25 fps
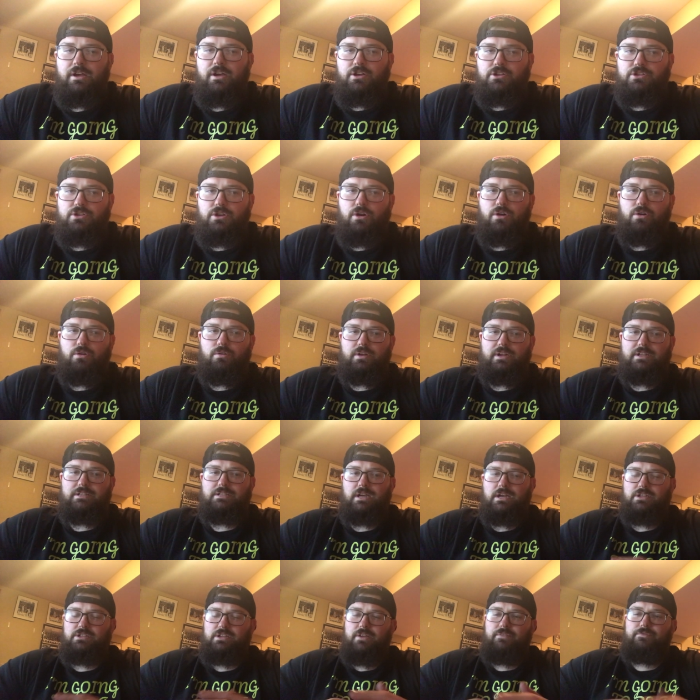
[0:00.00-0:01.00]
So it
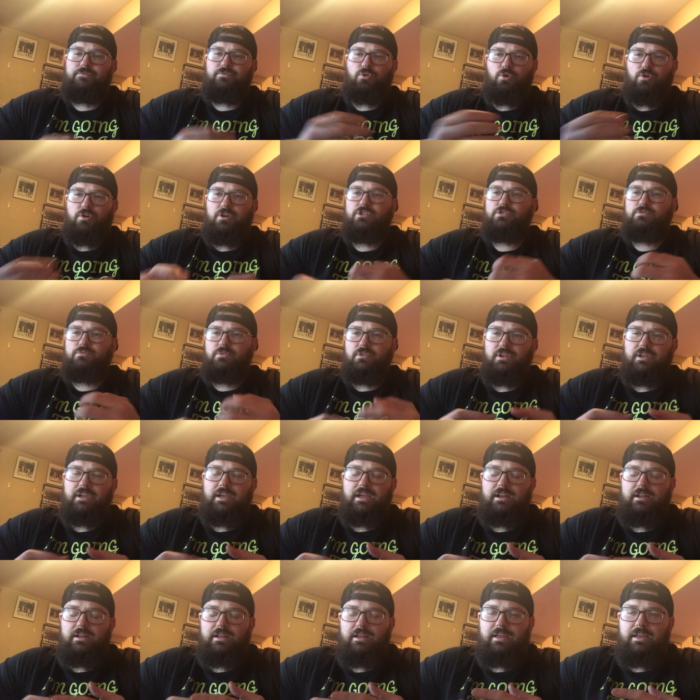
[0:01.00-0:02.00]
sounds like Florida is really
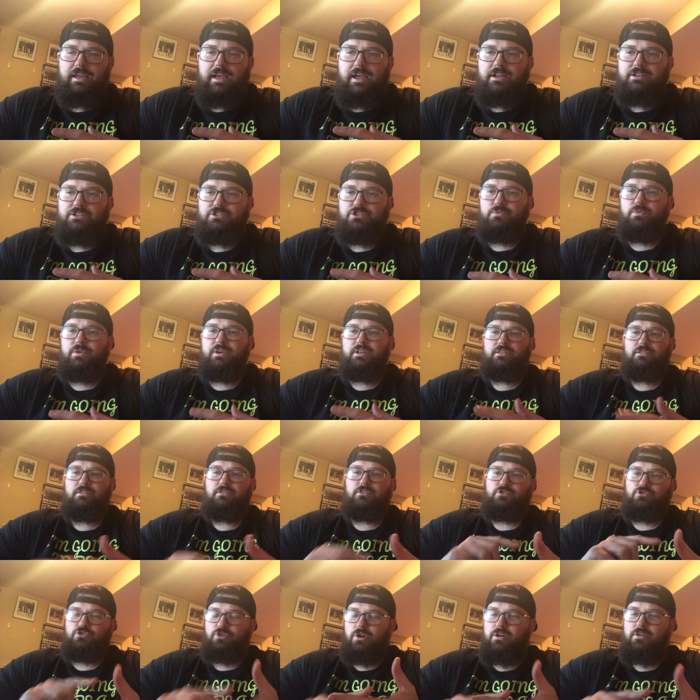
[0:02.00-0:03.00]
getting engaged with
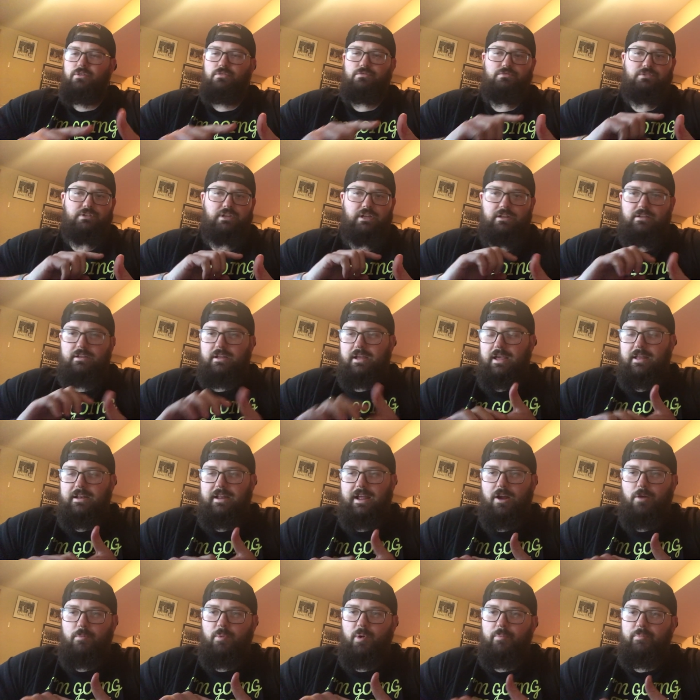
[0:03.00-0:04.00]
drones and
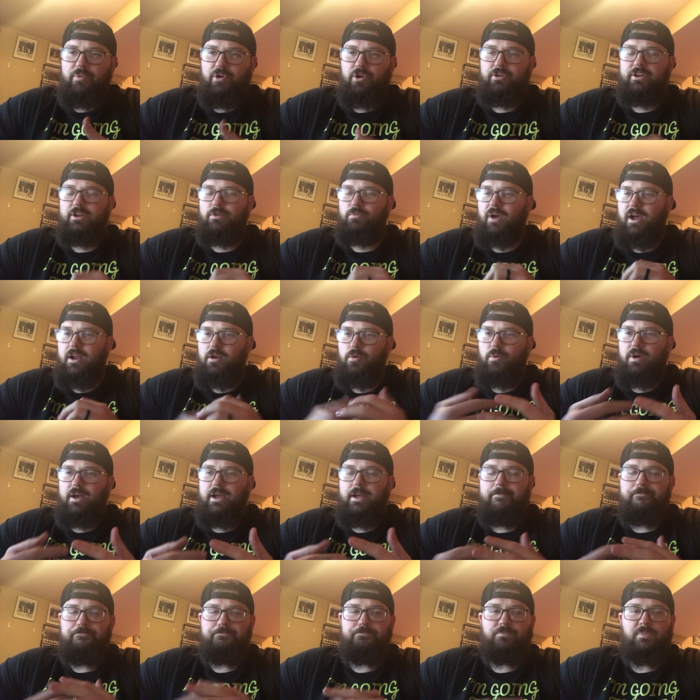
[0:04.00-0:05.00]
air mobility right
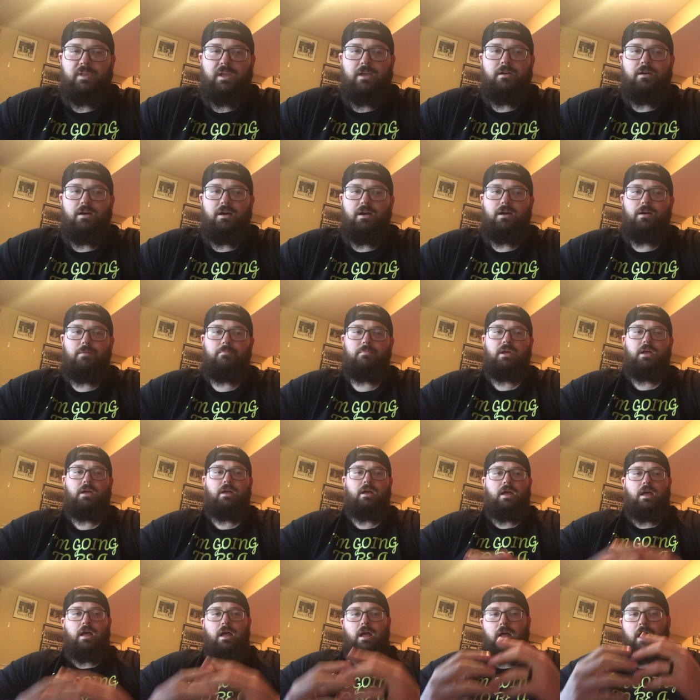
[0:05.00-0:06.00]
away.
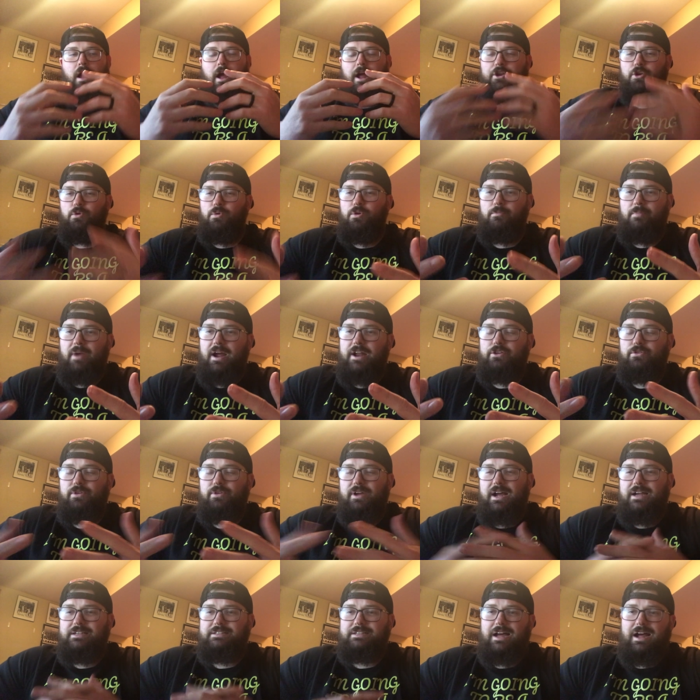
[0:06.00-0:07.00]
I do want to remind you
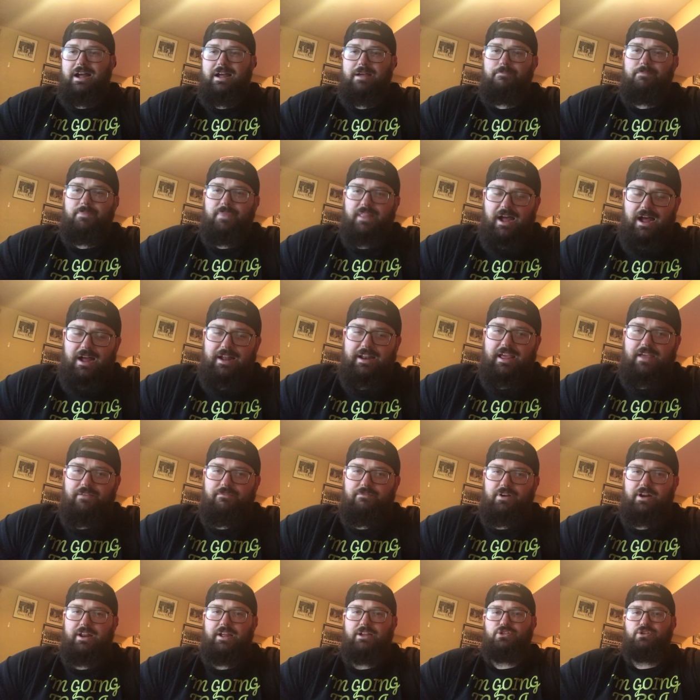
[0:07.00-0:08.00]
guys, I am not a
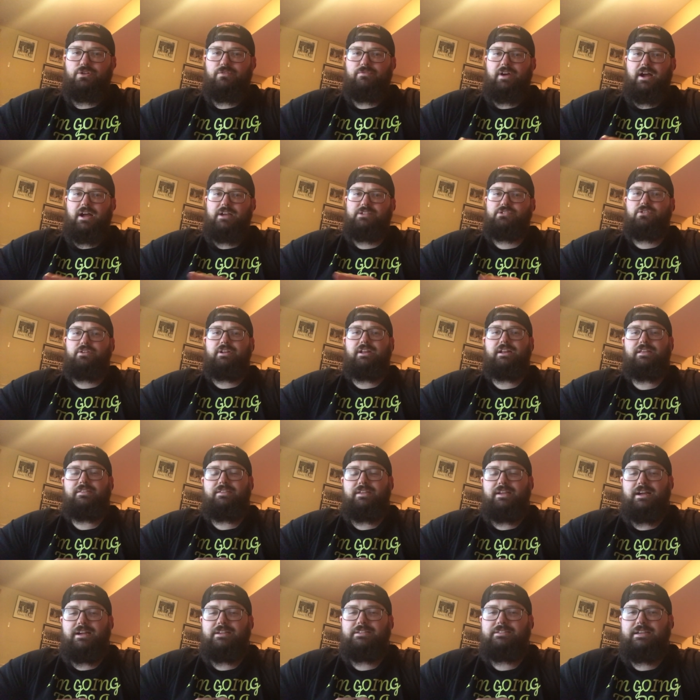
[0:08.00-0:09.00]
financial advisor, and
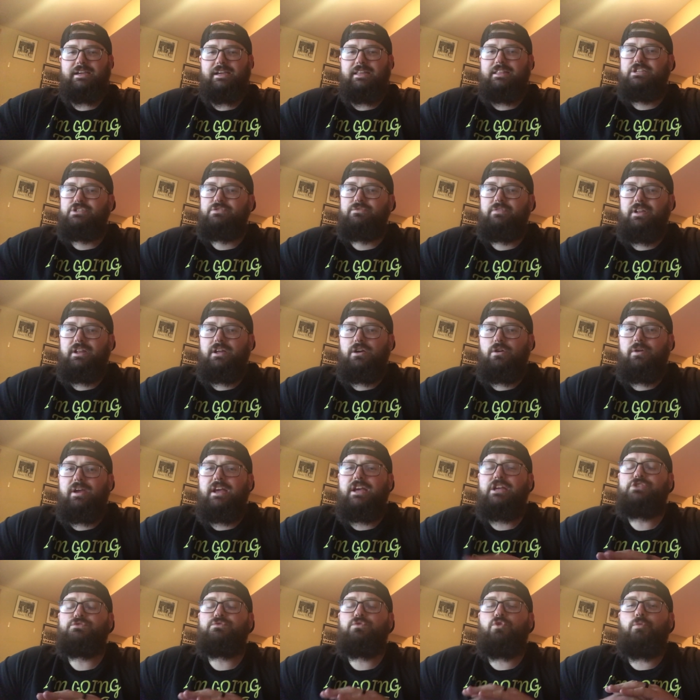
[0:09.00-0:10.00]
anything I say in this video
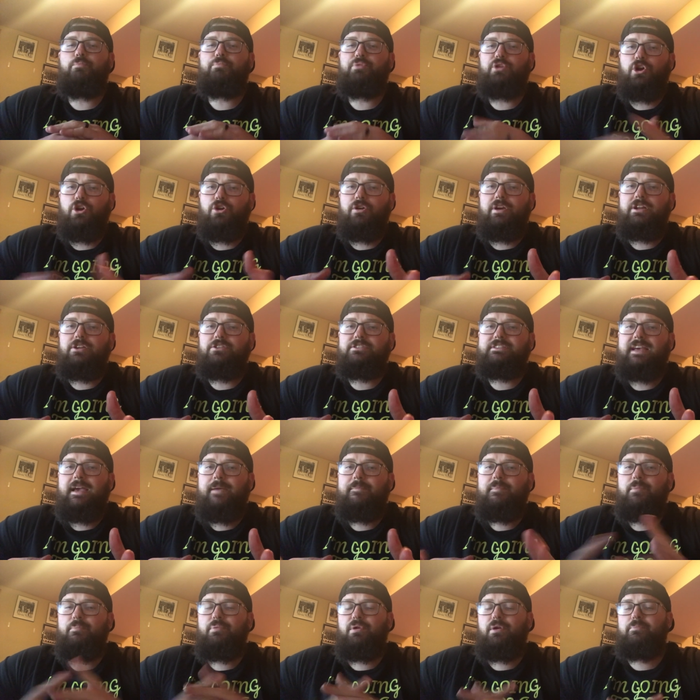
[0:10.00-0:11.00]
is for pure
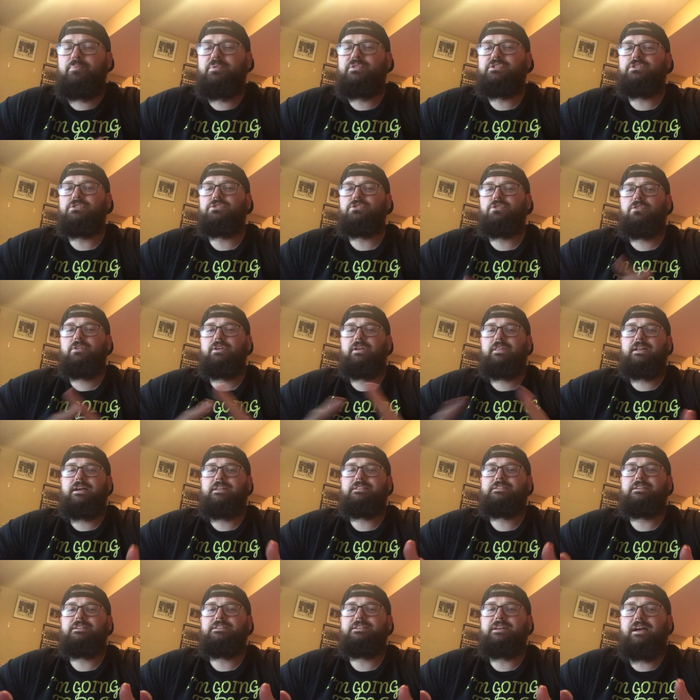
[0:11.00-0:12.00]
entertainment purposes only, and that's
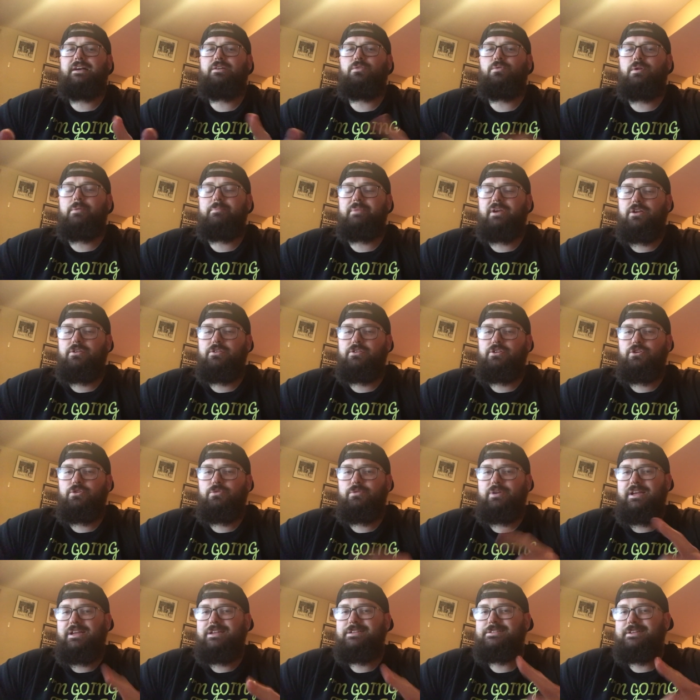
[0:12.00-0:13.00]
exactly what I'm here to do,
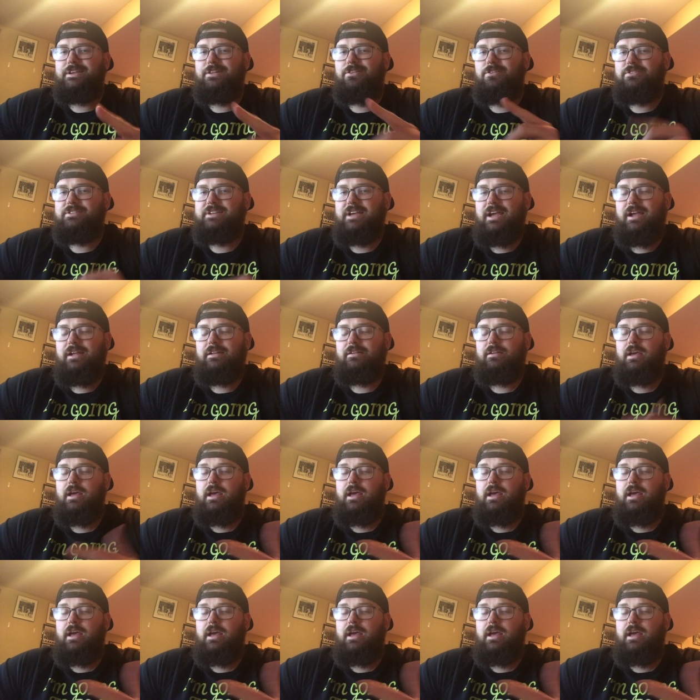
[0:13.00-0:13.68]
is entertain.